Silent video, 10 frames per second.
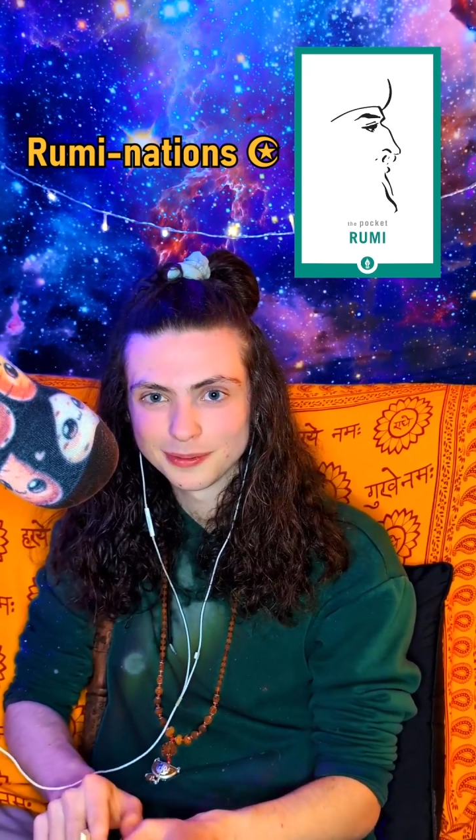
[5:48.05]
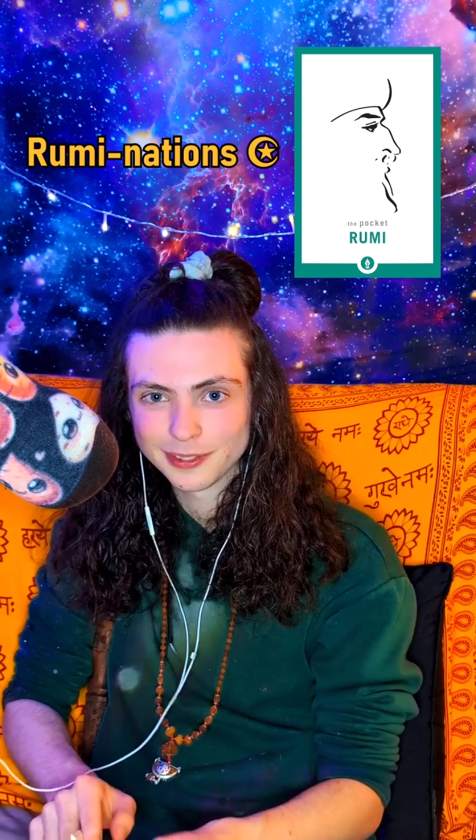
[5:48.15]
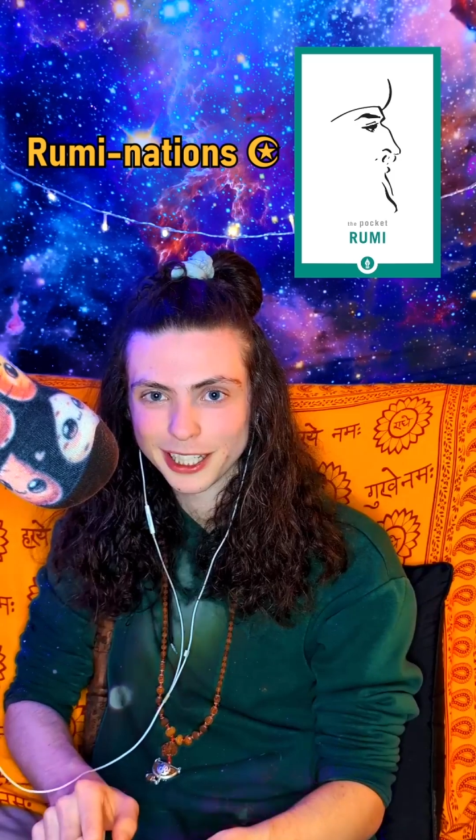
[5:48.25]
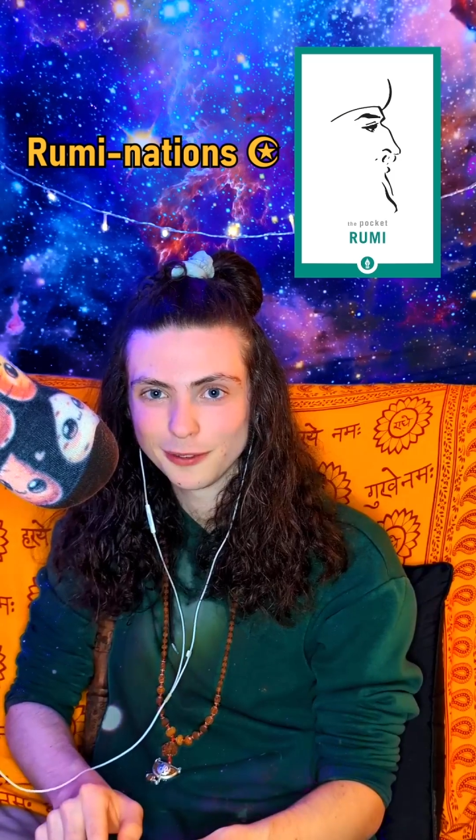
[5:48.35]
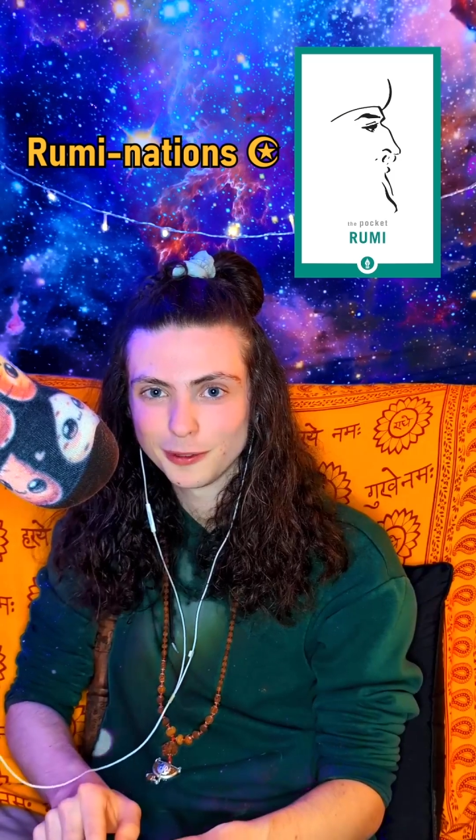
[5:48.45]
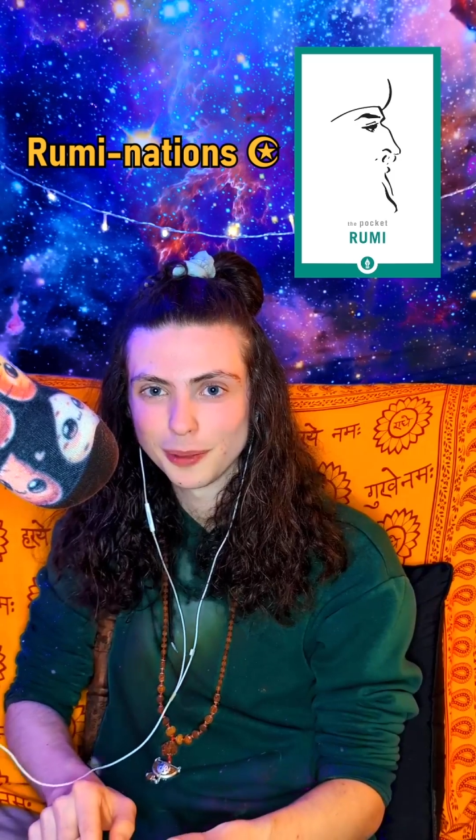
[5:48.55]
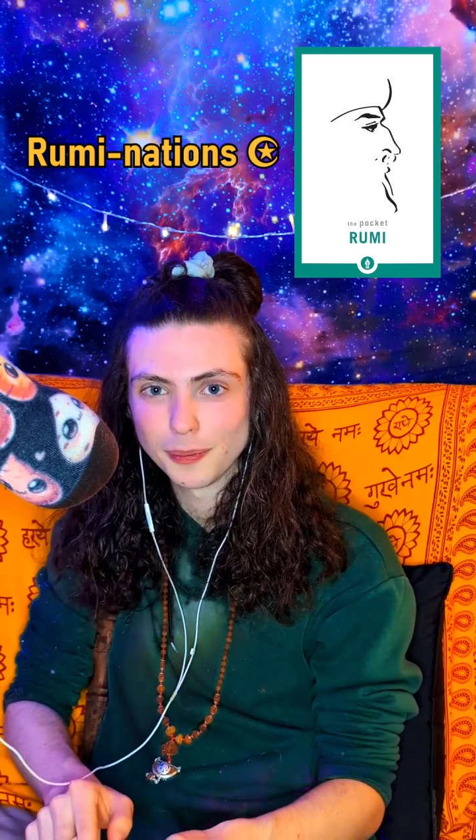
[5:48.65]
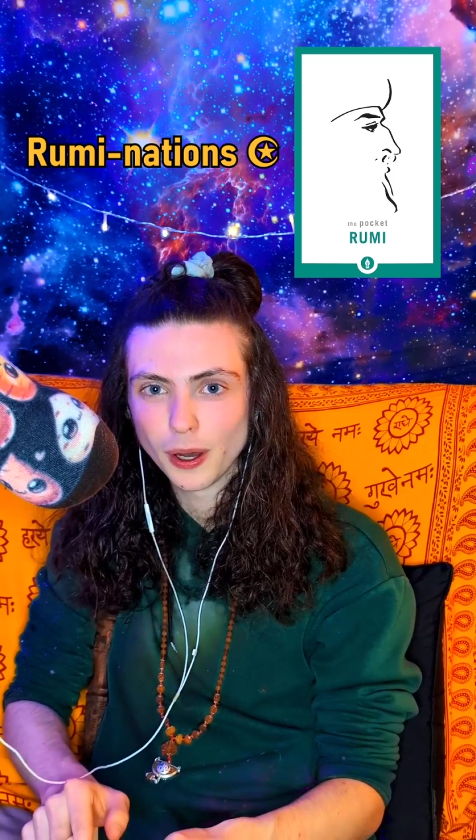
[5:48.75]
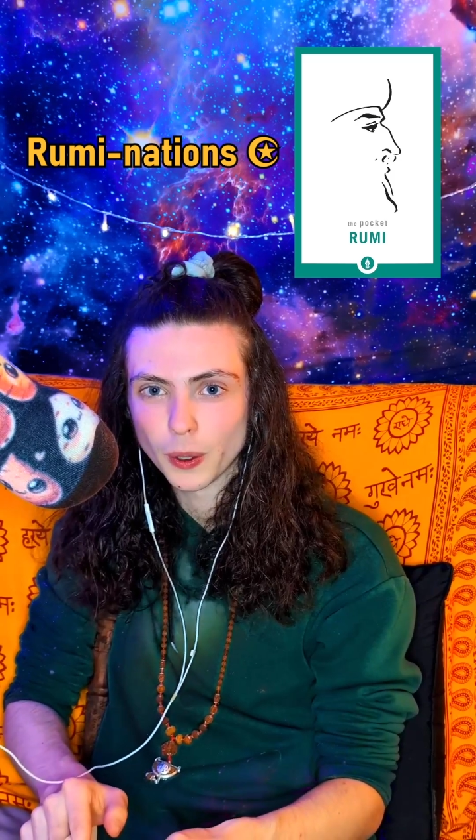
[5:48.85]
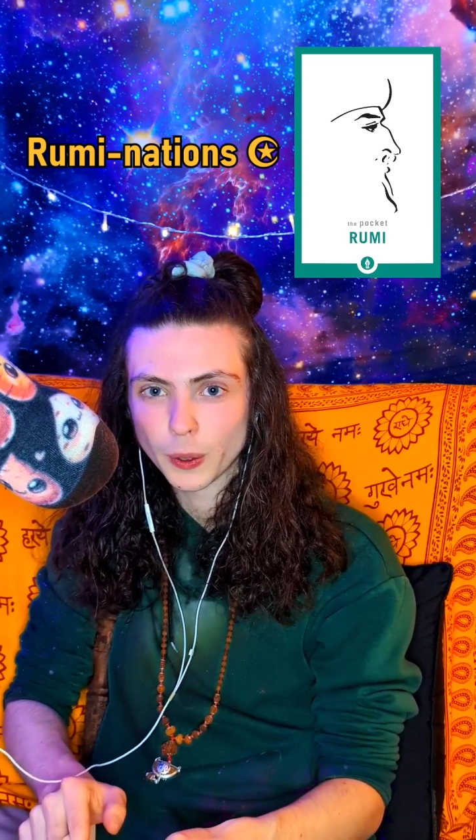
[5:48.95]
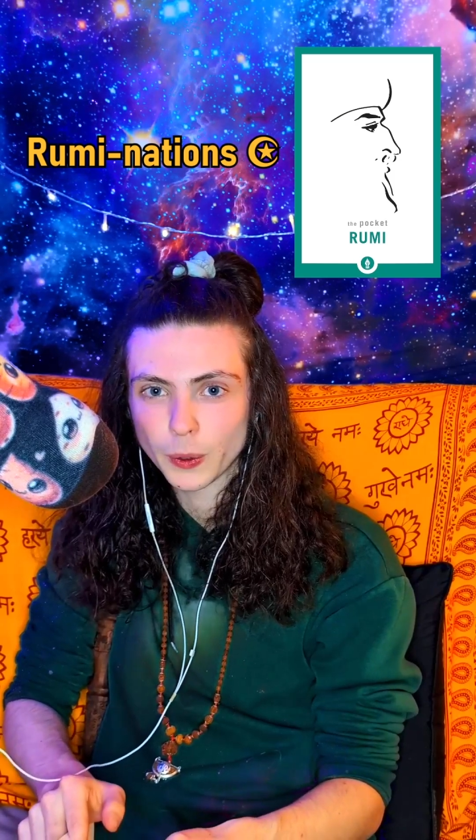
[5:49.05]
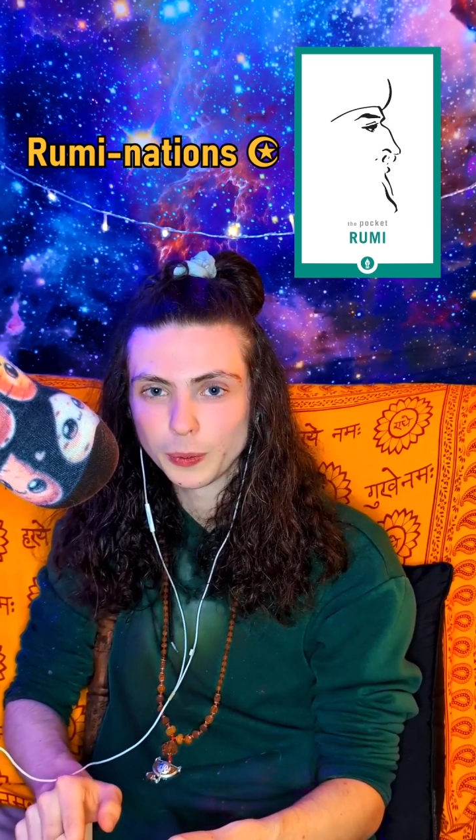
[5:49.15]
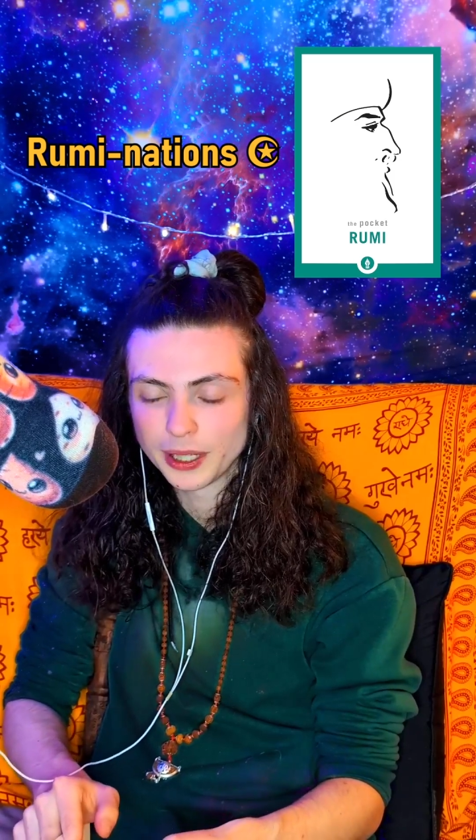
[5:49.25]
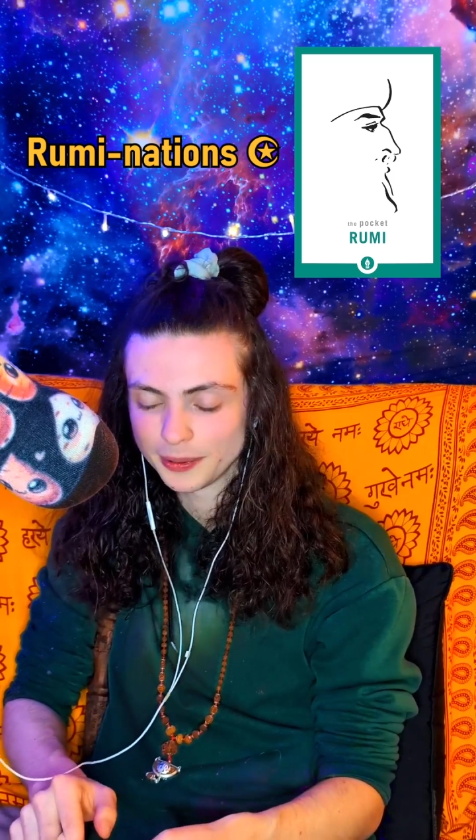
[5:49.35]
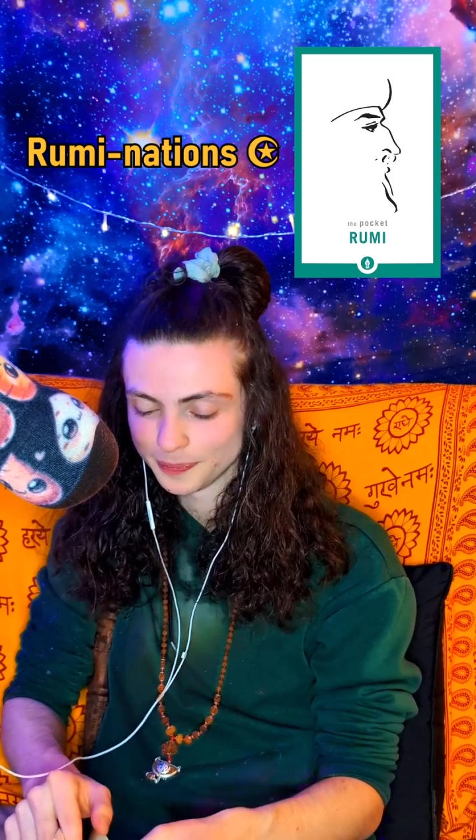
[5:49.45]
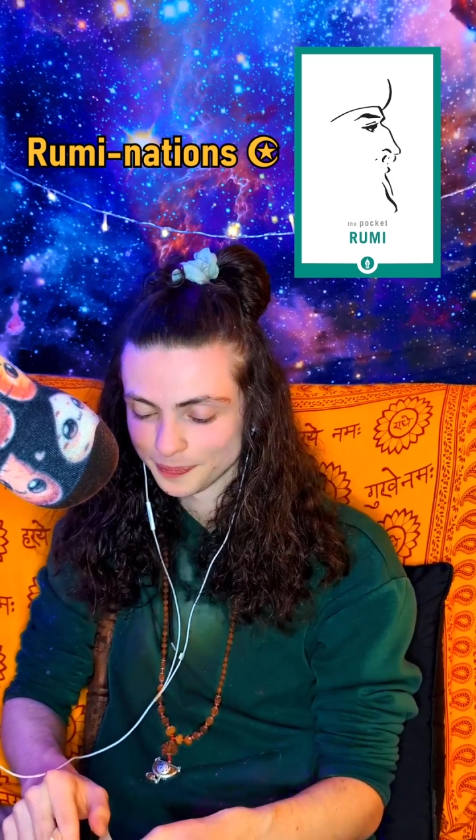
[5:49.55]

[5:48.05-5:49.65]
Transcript: Came from Rumi.